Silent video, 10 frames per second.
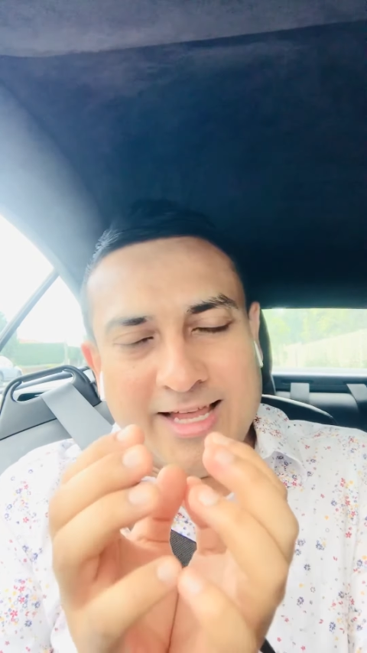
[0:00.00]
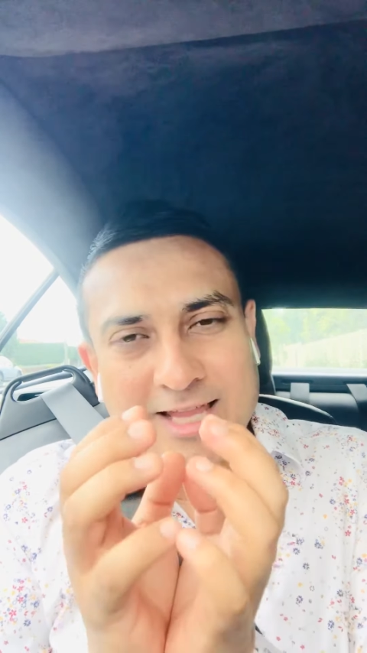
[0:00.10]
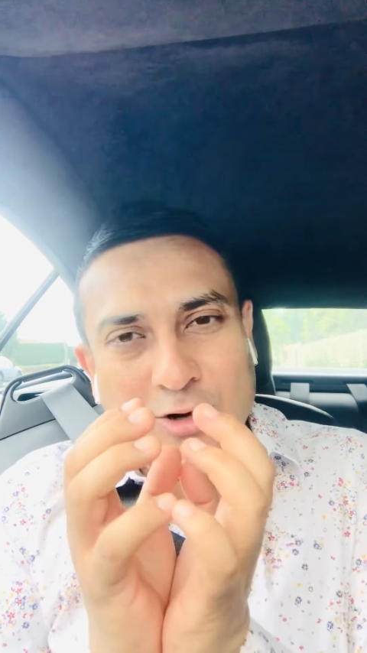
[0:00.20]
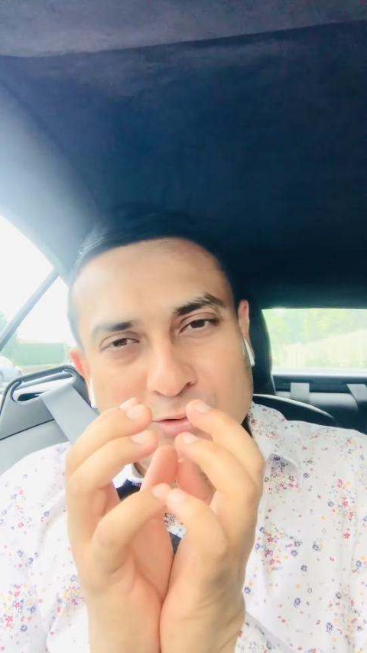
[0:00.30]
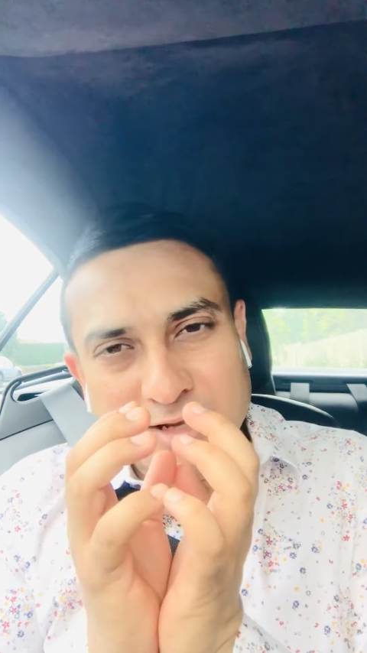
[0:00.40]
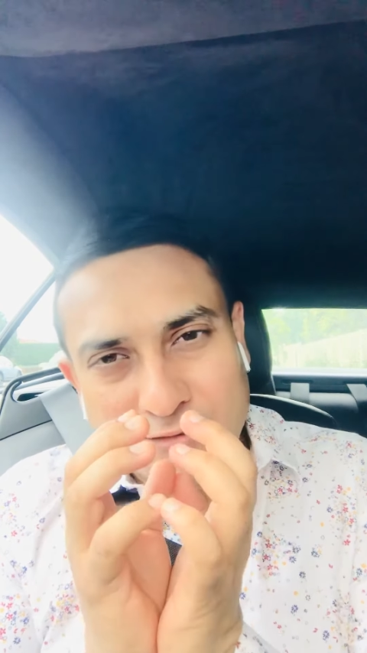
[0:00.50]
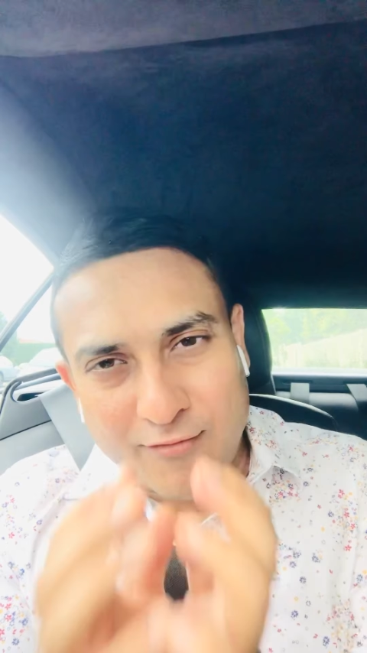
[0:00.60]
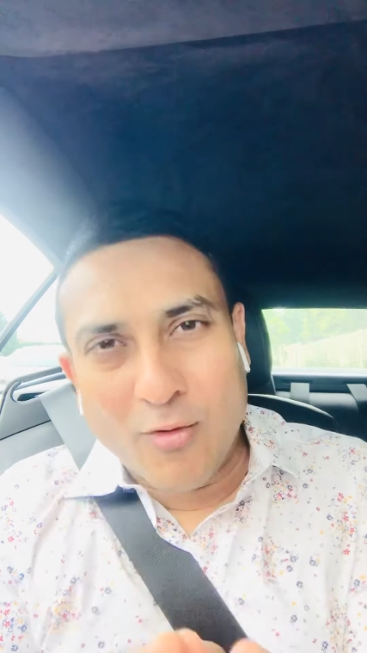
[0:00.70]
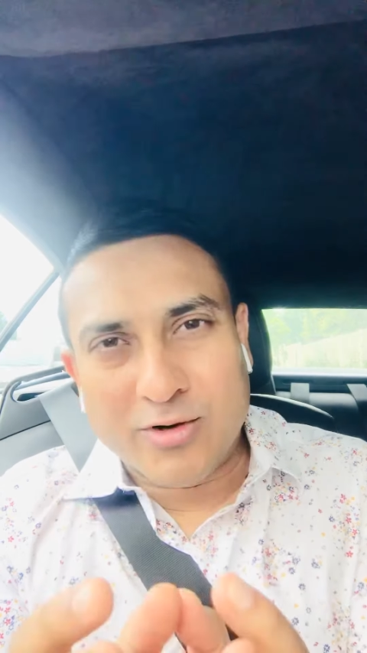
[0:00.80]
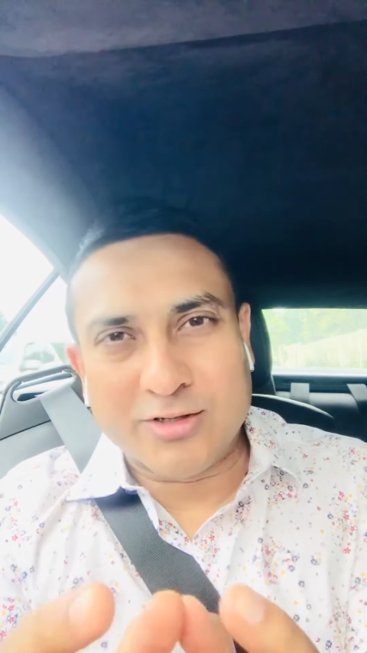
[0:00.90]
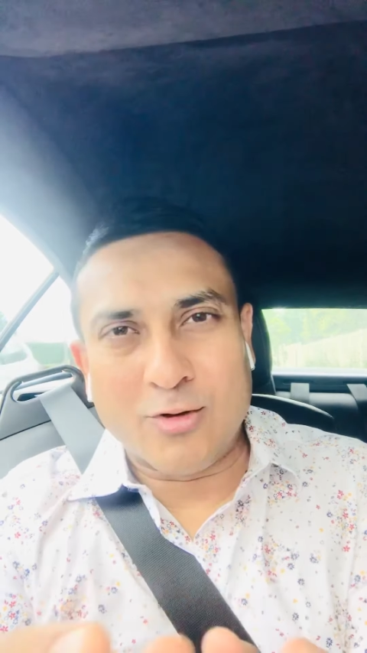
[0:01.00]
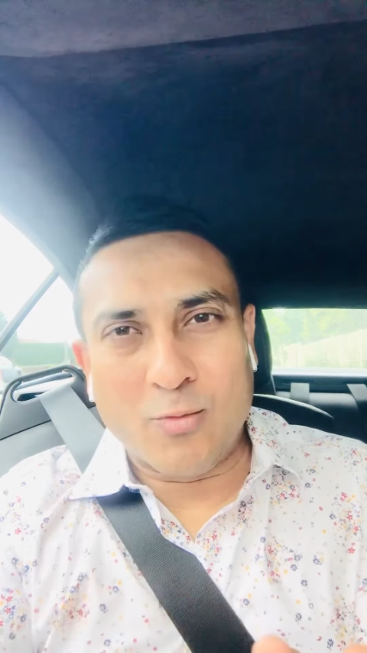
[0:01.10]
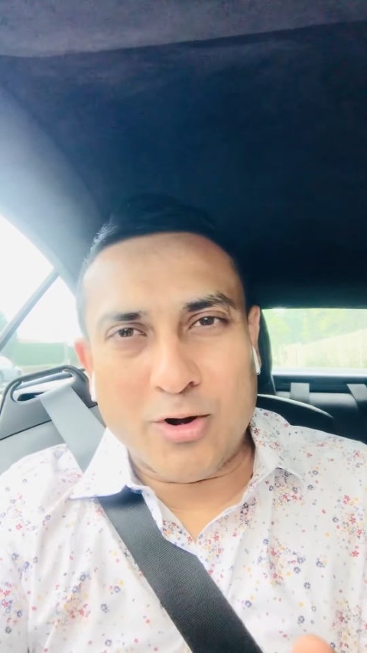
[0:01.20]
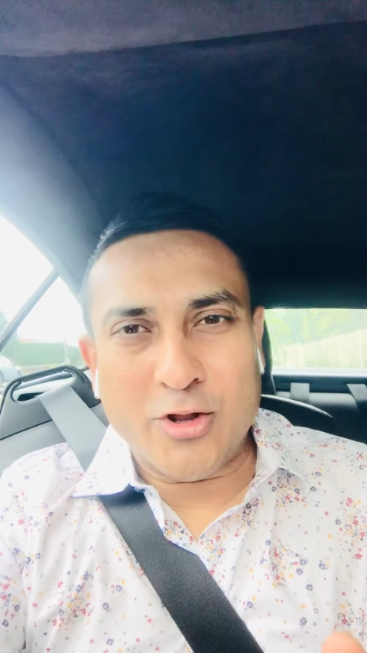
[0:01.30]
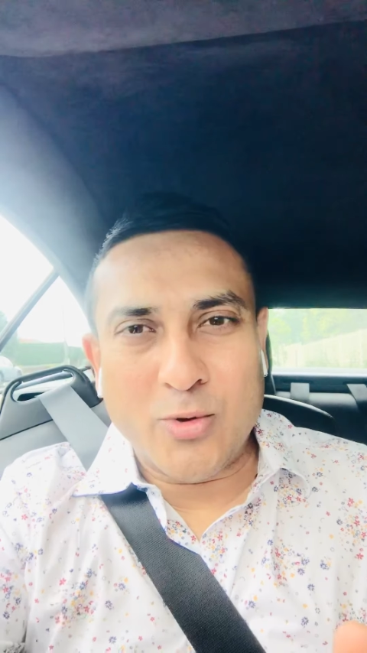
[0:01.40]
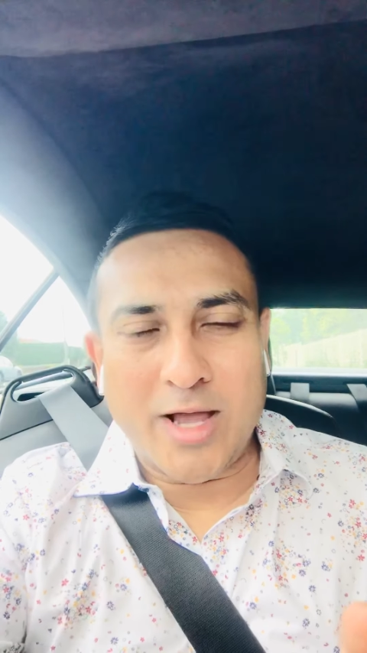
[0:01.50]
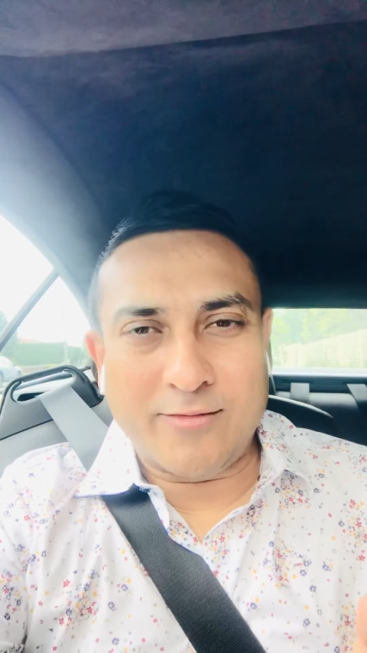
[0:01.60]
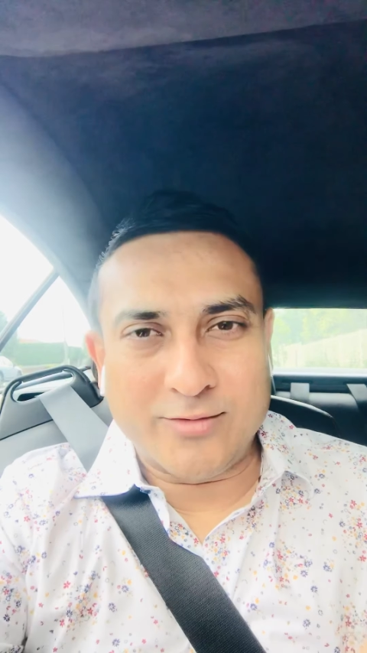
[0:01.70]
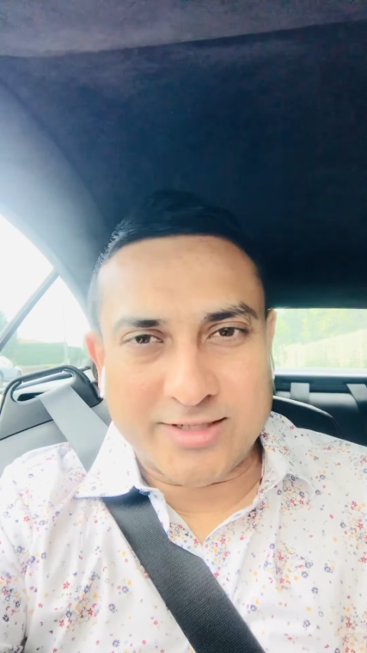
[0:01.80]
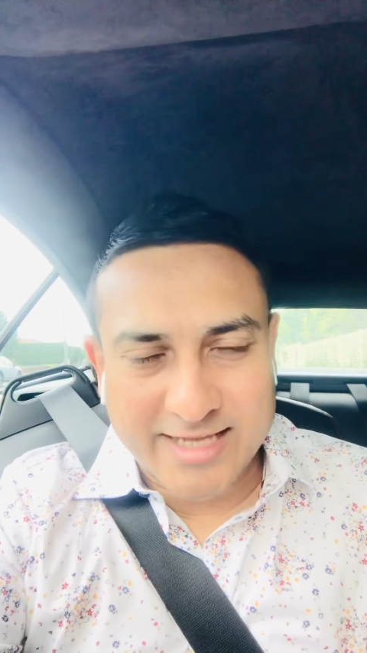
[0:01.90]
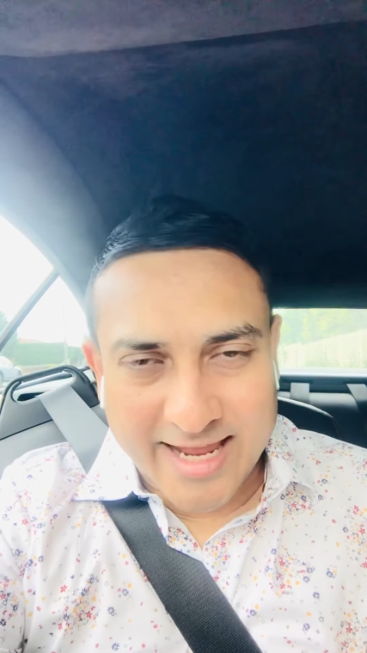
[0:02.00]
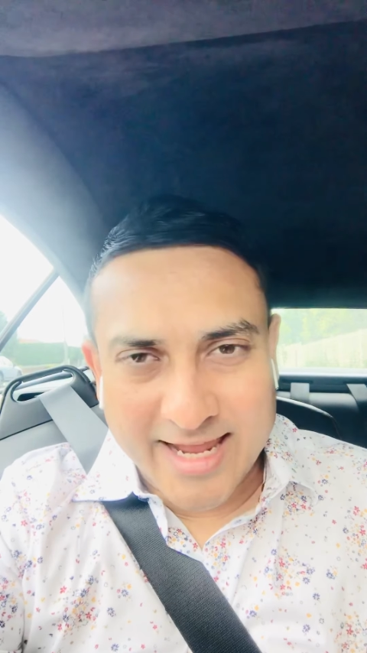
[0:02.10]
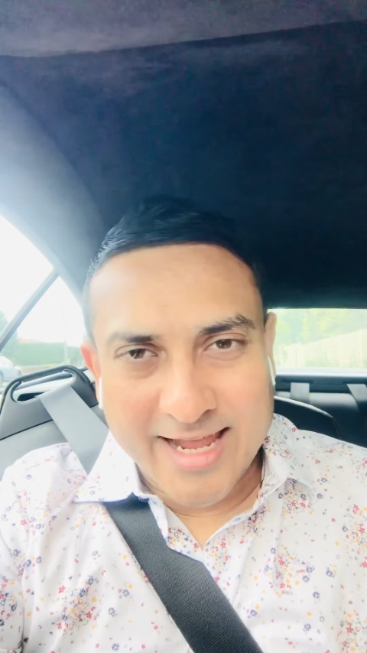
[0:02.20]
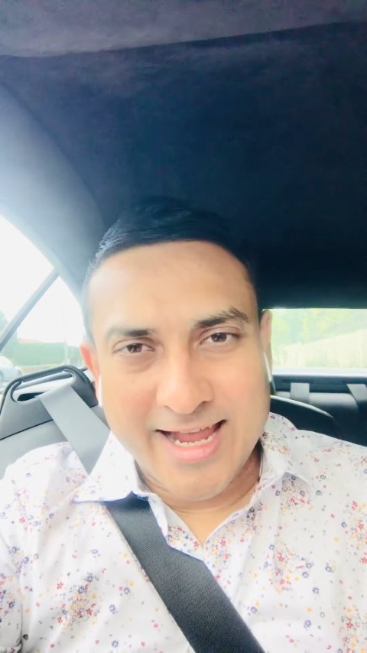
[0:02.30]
they're losing focus on what you have to say.